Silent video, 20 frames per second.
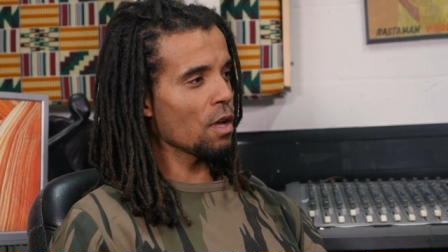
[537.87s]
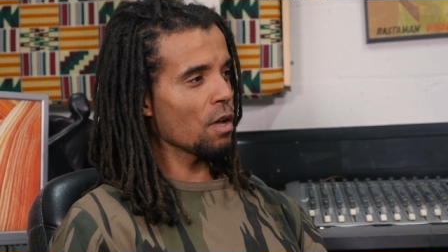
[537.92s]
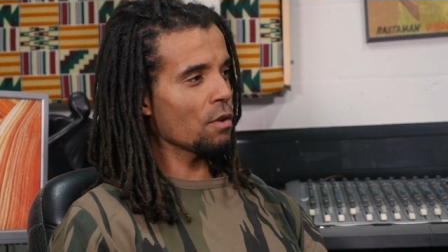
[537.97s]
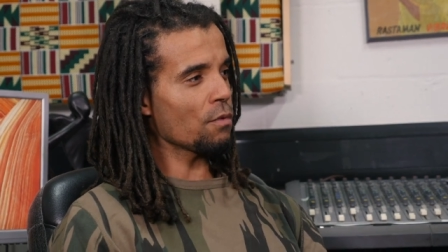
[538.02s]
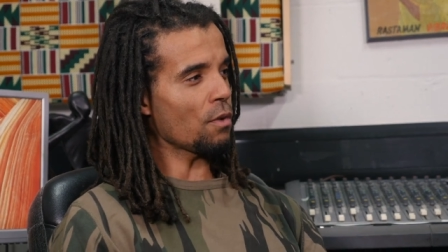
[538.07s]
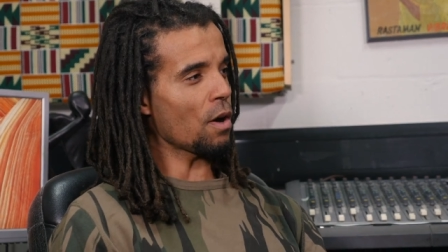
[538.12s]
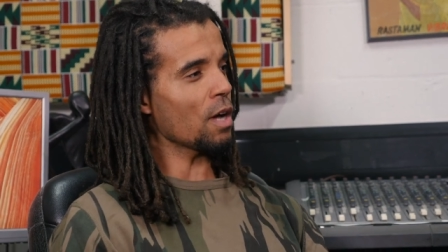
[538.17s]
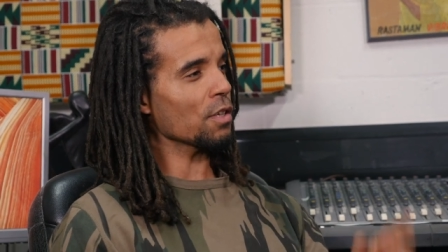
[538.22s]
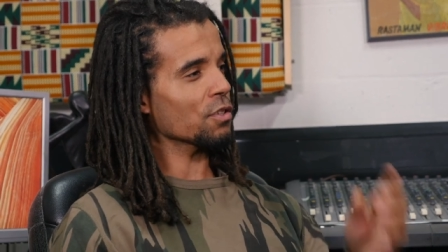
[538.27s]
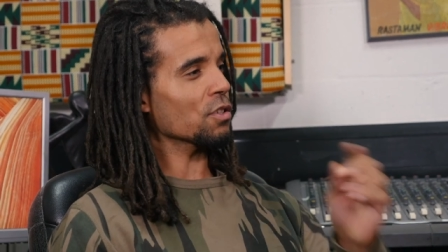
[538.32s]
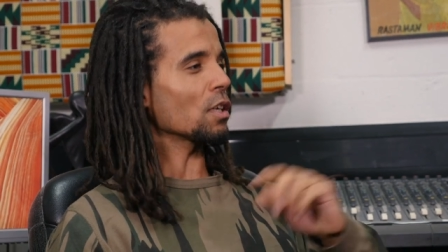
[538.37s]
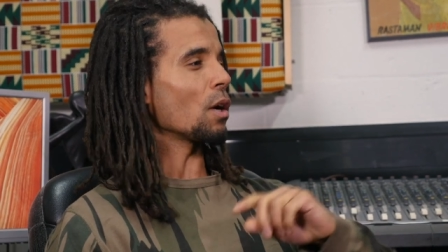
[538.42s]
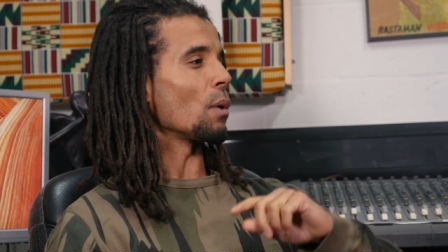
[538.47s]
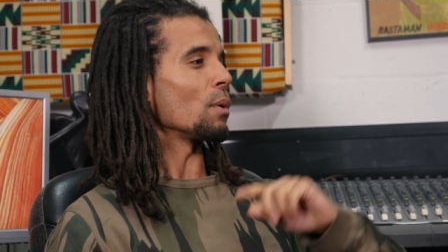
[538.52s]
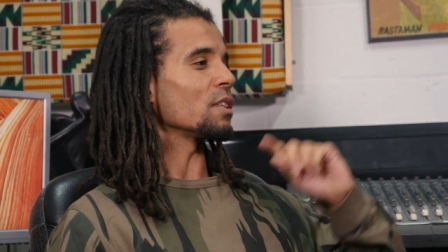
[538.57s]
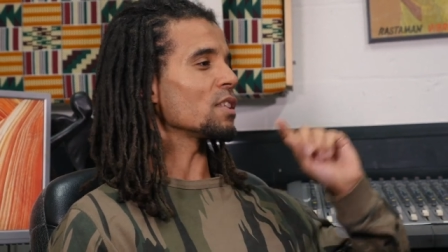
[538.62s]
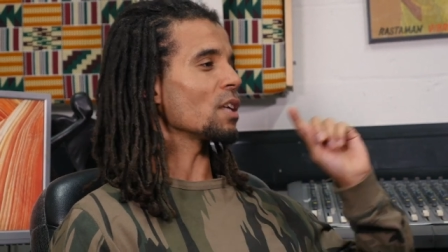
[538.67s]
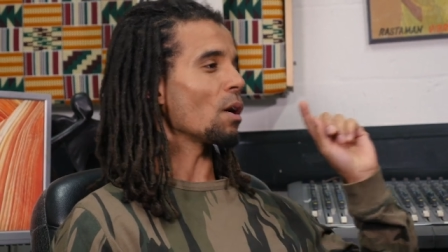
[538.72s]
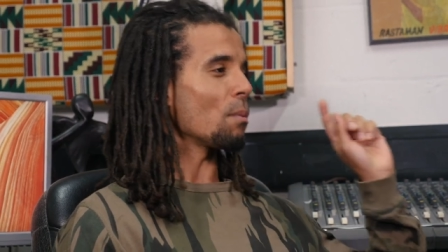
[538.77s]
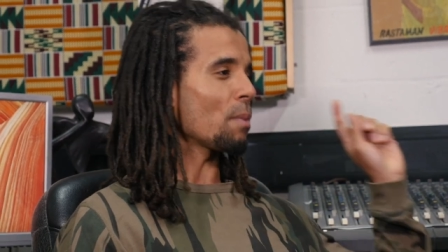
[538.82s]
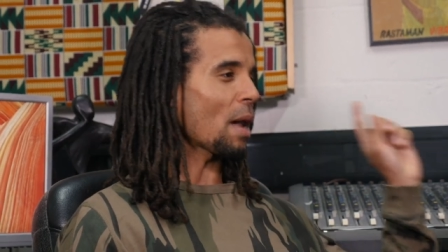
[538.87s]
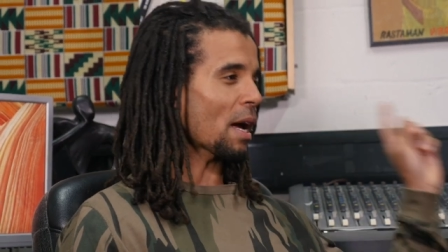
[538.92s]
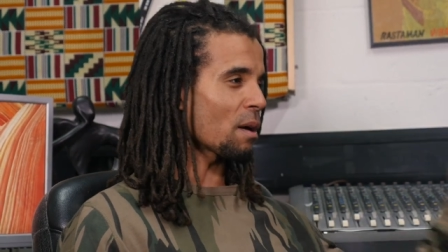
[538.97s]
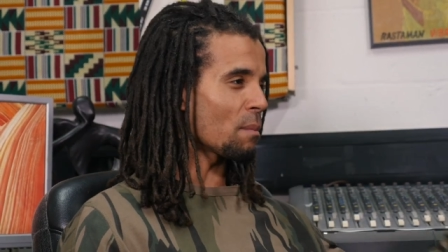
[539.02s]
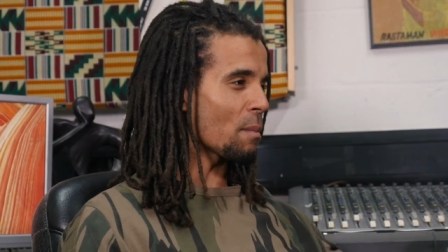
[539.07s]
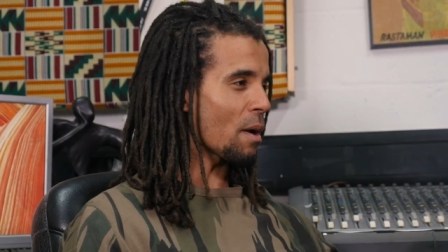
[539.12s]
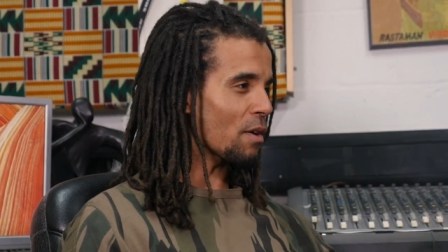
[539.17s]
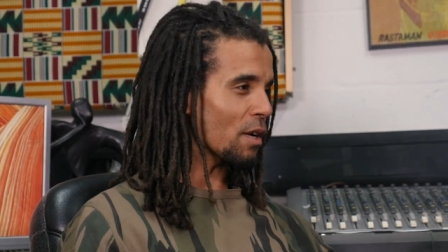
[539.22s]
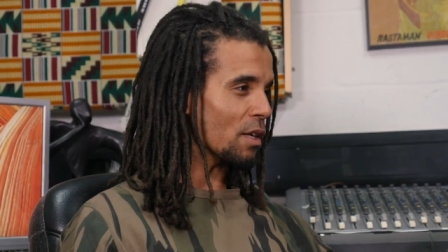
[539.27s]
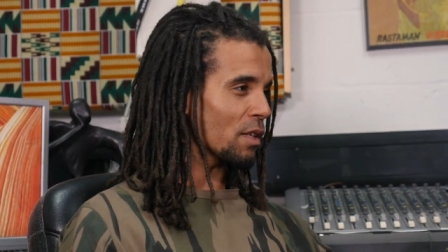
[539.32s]
for us to go and tell black
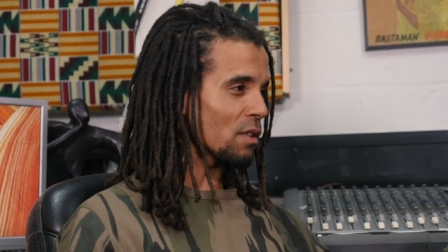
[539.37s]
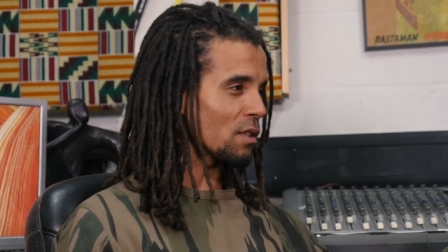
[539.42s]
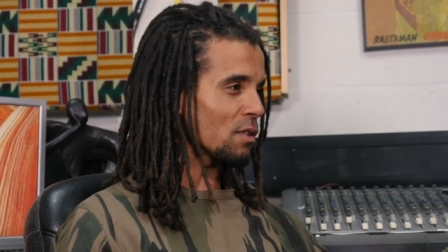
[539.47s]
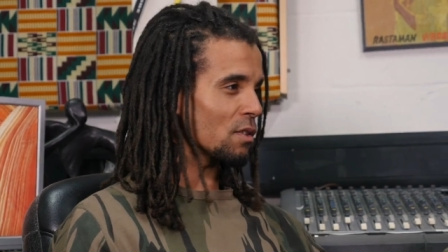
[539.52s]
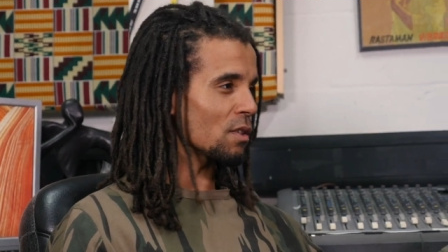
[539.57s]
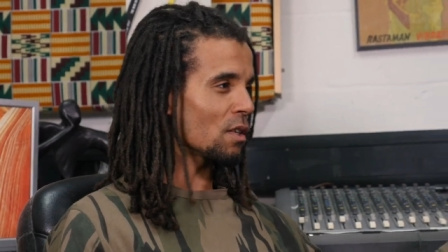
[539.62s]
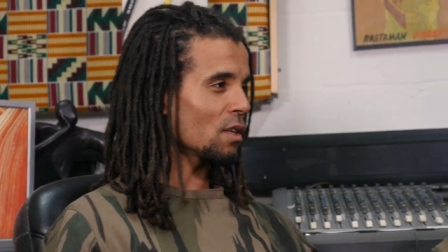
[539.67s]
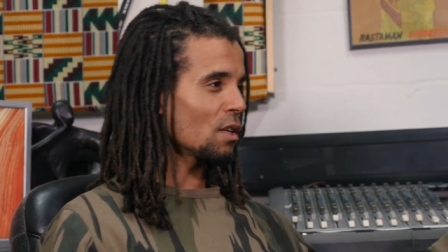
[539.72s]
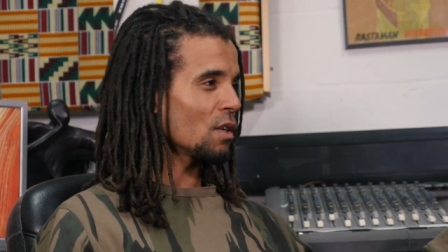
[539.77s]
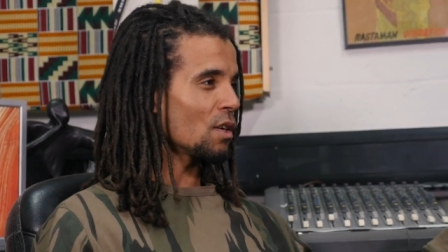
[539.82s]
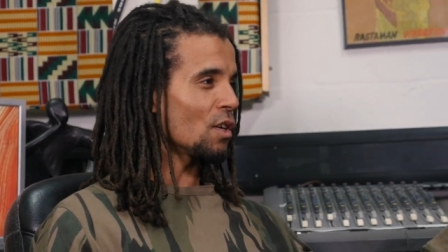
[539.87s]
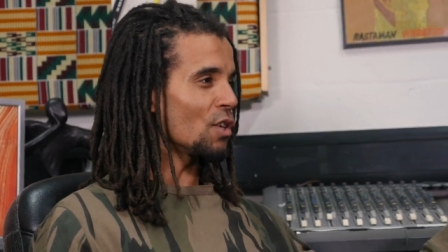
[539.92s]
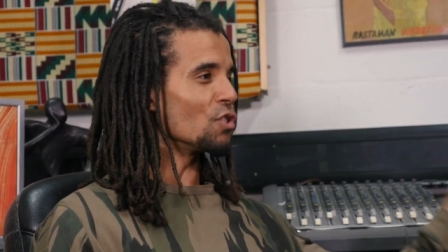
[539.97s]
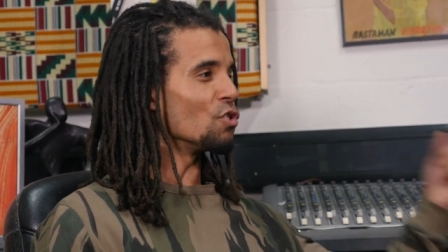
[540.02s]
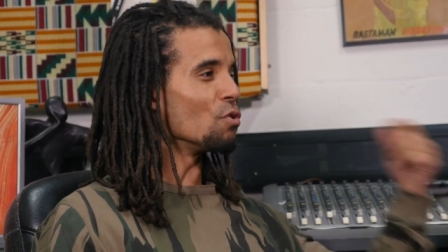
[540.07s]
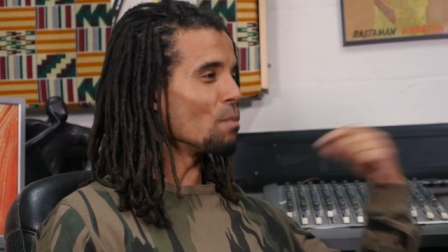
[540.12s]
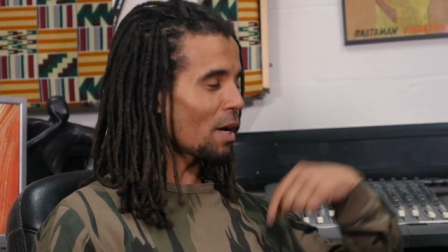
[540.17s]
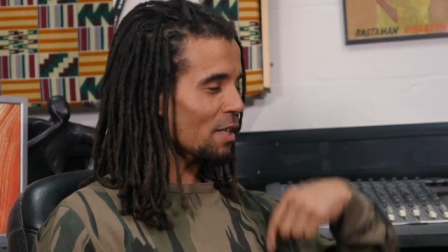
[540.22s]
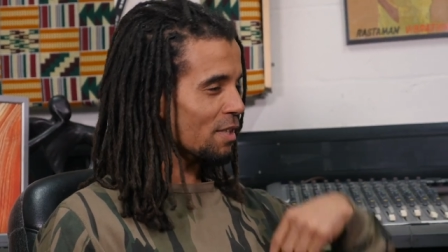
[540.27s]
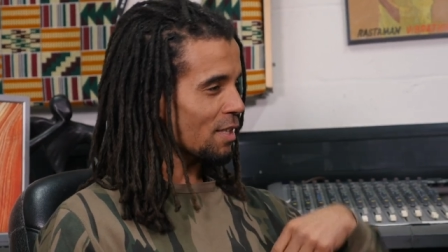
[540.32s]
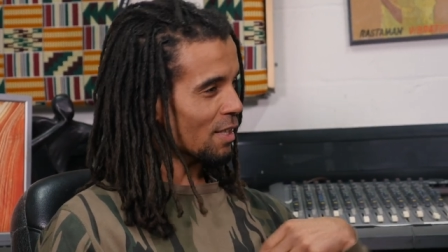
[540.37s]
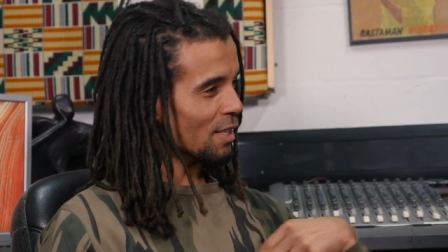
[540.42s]
Americans, you must